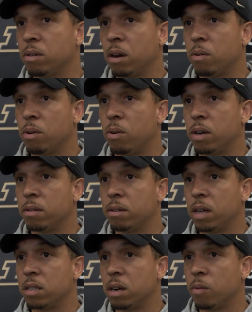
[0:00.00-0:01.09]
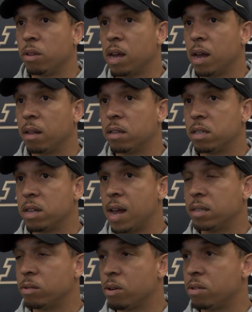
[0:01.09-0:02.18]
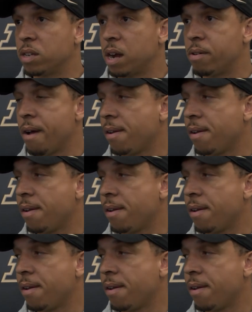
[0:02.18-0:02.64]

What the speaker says: you know, going into this last recruiting cycle.